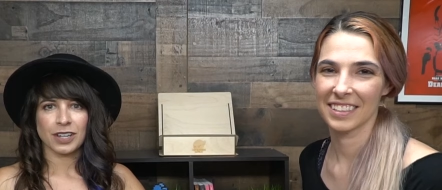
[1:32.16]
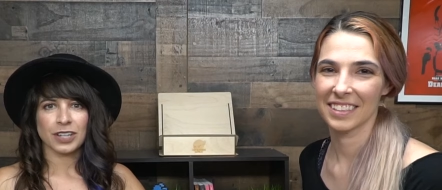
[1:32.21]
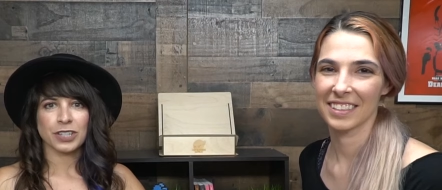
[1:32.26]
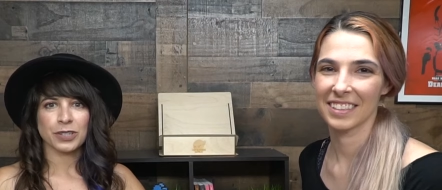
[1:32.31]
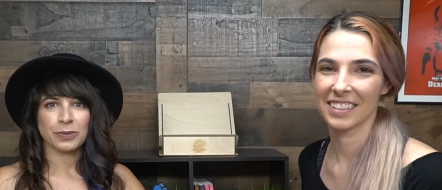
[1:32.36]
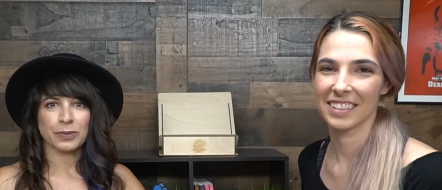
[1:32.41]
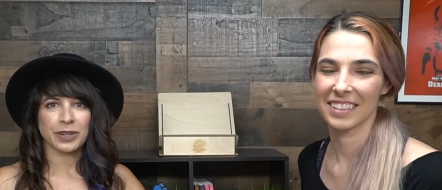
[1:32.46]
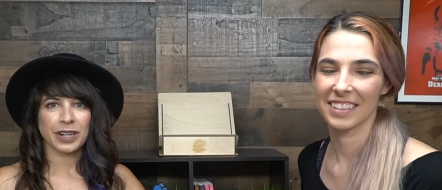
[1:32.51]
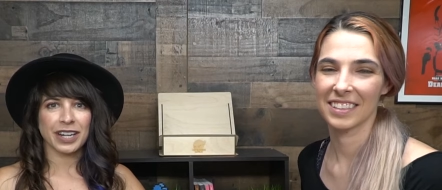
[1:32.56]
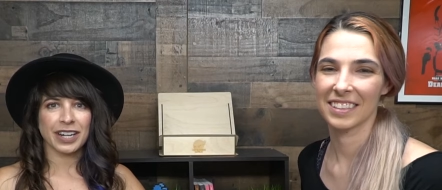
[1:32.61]

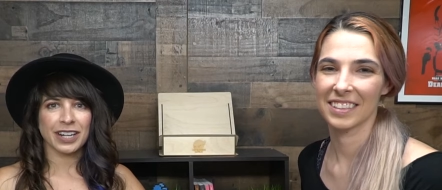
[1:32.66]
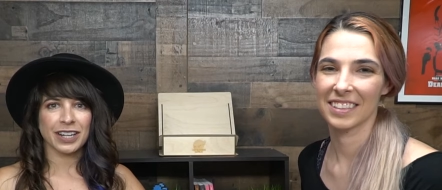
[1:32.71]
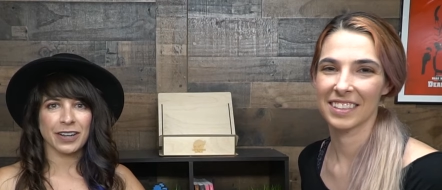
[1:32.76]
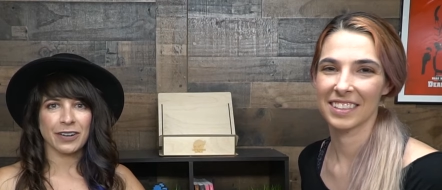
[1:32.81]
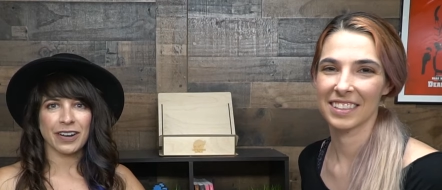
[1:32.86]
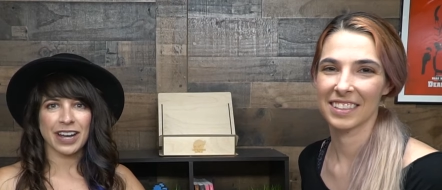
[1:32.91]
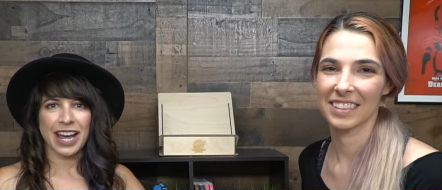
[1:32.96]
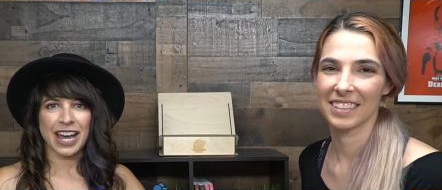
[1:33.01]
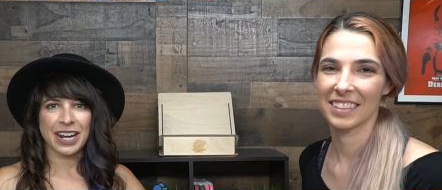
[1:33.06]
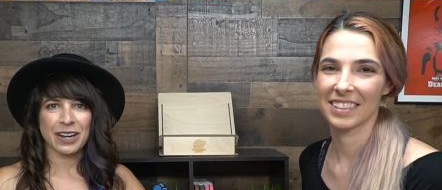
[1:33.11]
Speaker 1: So we're gonna
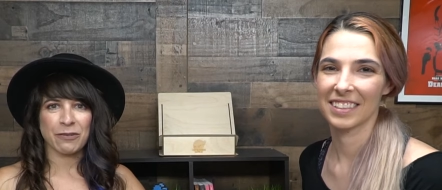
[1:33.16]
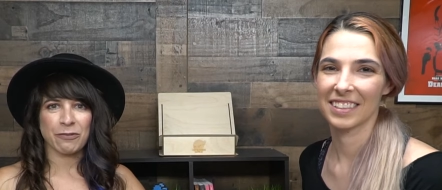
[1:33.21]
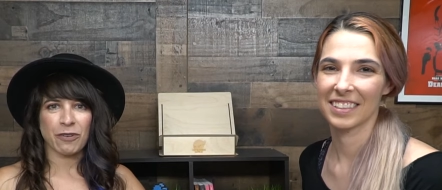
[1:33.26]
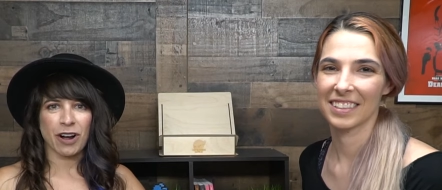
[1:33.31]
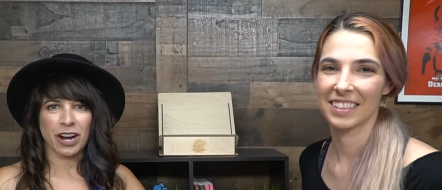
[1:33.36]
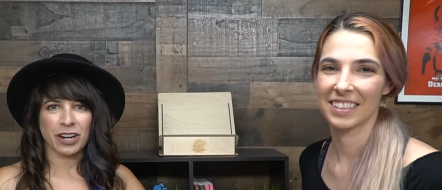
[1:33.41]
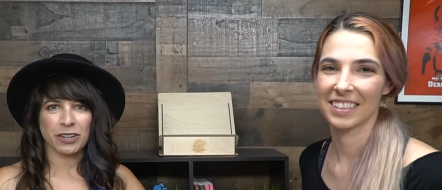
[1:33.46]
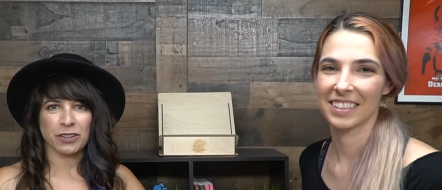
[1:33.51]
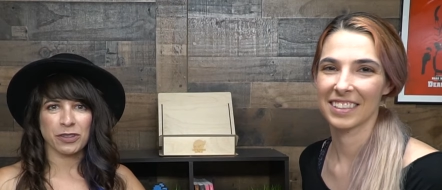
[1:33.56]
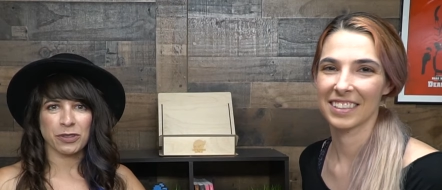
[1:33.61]
go ahead and
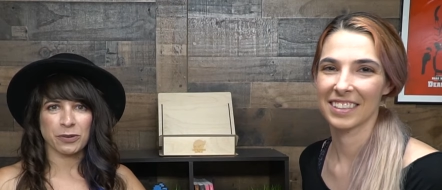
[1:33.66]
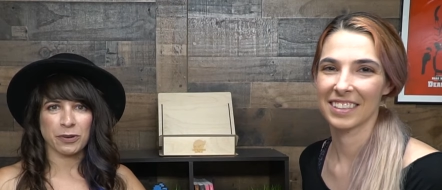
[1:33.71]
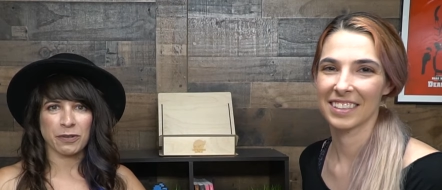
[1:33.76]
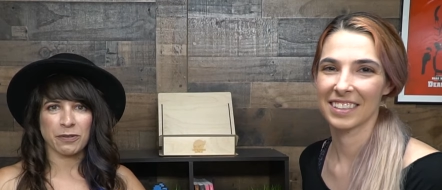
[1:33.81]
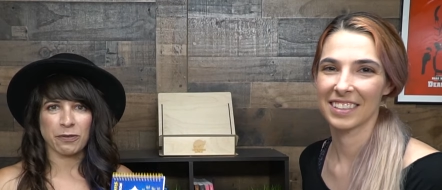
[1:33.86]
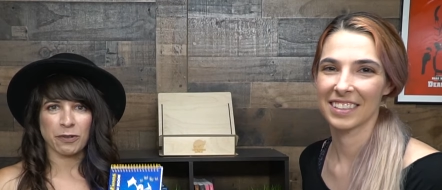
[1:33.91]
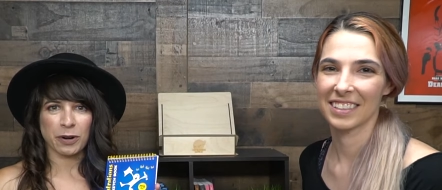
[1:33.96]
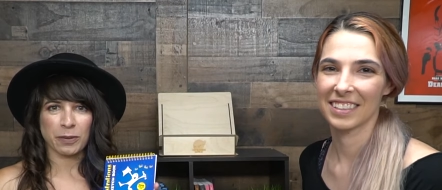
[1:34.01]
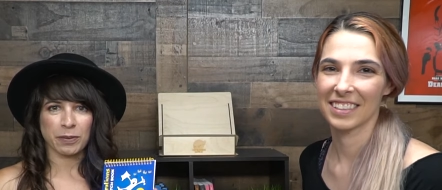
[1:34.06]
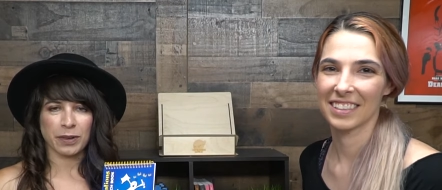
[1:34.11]
walk you through a
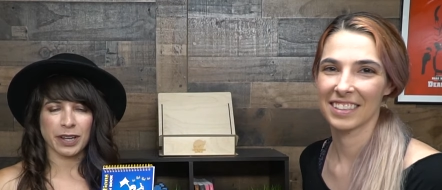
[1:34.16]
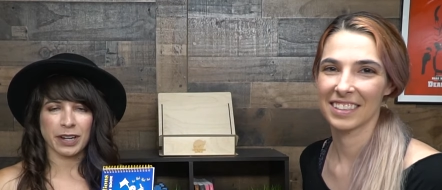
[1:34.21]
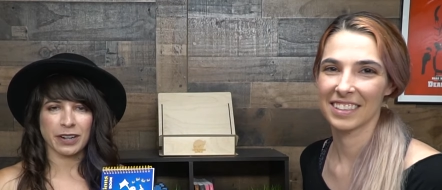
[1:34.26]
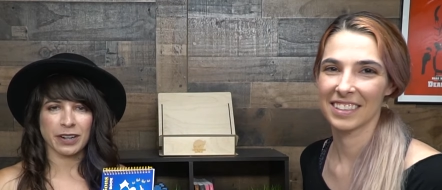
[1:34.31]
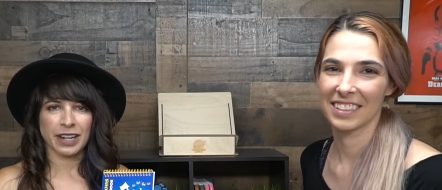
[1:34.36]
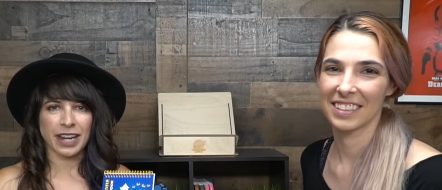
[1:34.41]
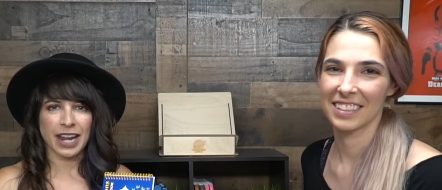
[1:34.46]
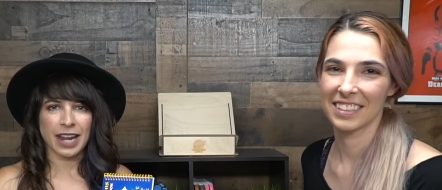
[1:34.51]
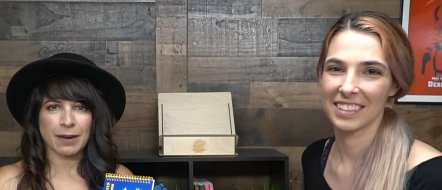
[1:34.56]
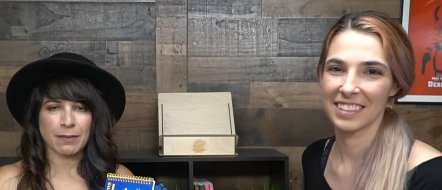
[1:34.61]
four player
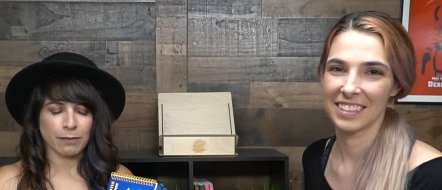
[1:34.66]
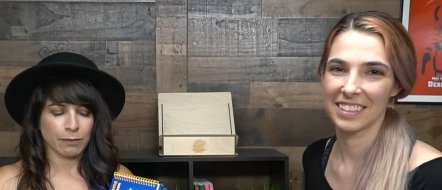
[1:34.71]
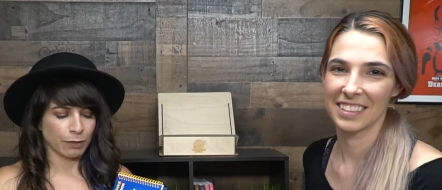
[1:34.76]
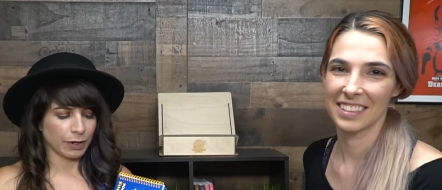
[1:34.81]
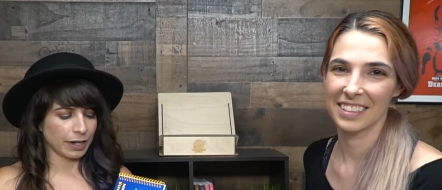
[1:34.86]
game.